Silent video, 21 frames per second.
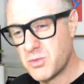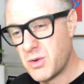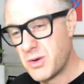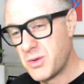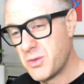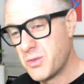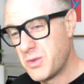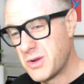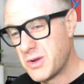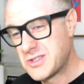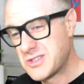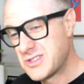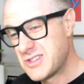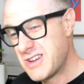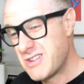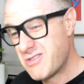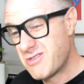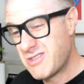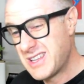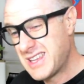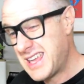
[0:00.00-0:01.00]
Well, what's
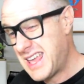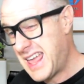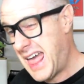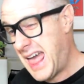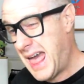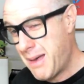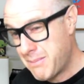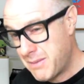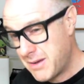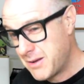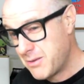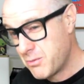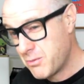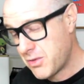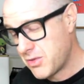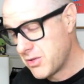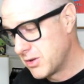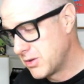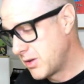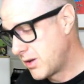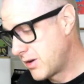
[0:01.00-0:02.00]
generally happened
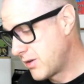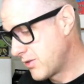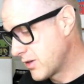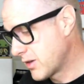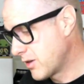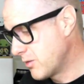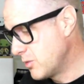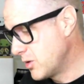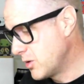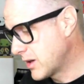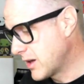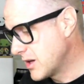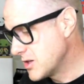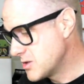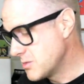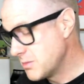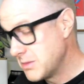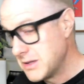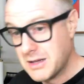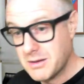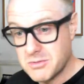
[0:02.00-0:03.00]
with a lot of the
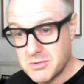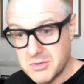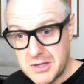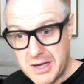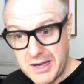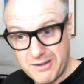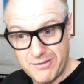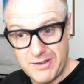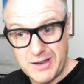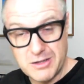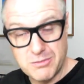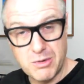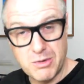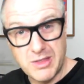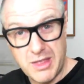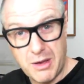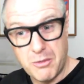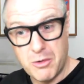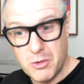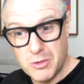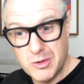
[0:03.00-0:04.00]
communication mediums like Facebook
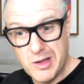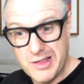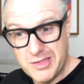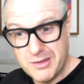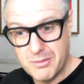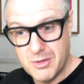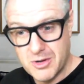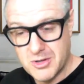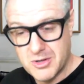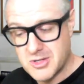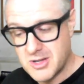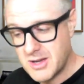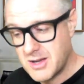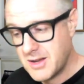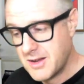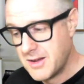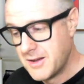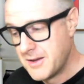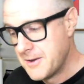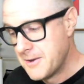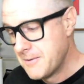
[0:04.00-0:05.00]
that we all like the most
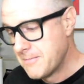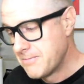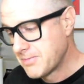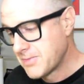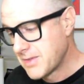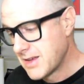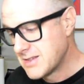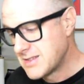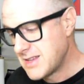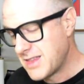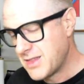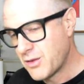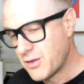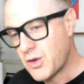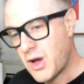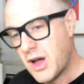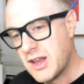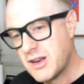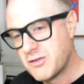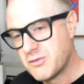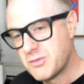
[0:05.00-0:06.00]
is that they've
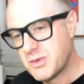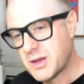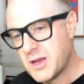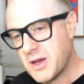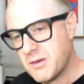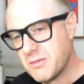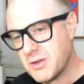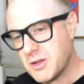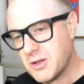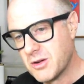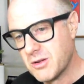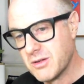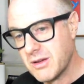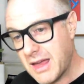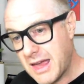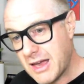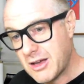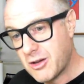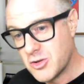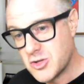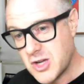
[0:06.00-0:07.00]
kind of become,
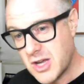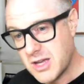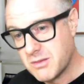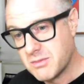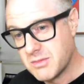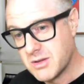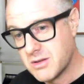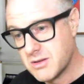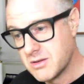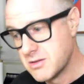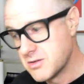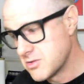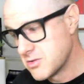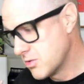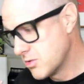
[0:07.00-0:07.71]
echo chambers